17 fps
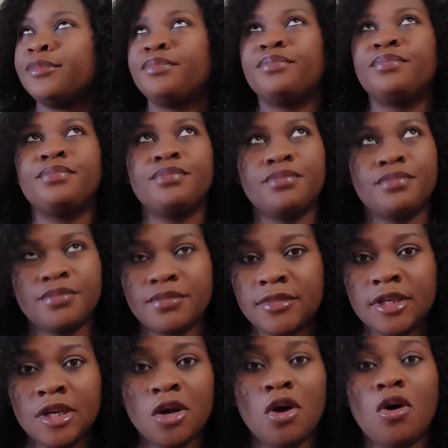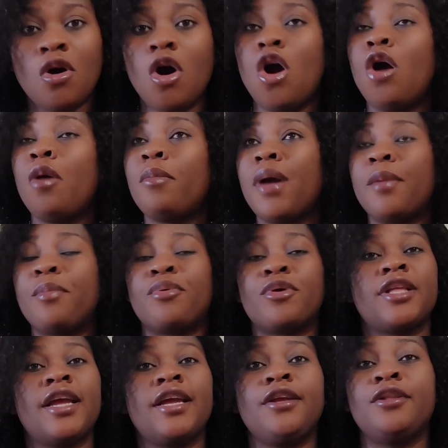Mm-mm. All my
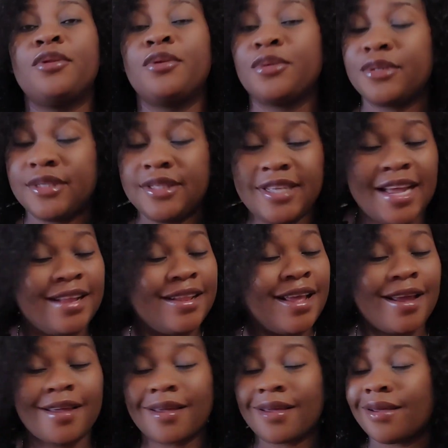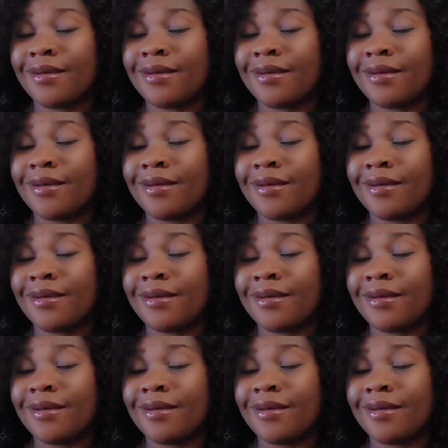brother-in-laws, they're like